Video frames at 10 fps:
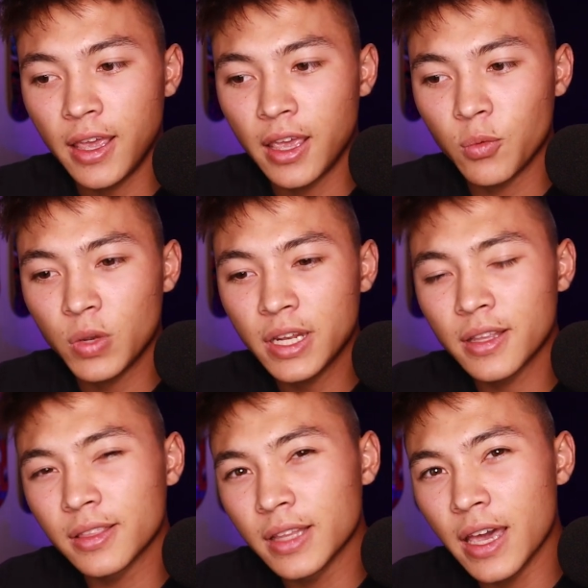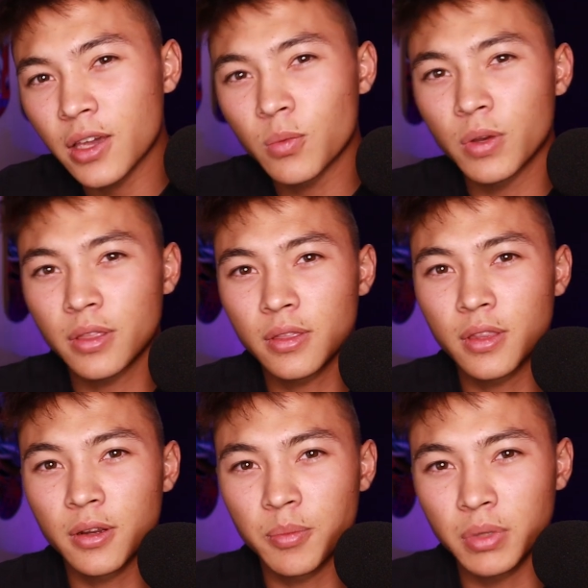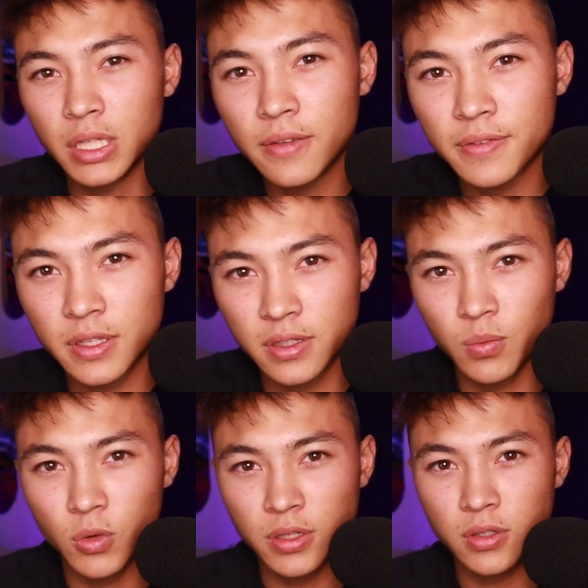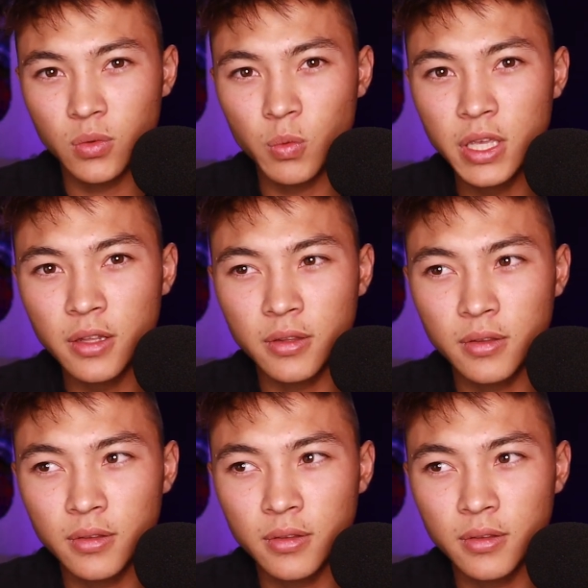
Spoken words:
and we didn't like what their belief system was, we could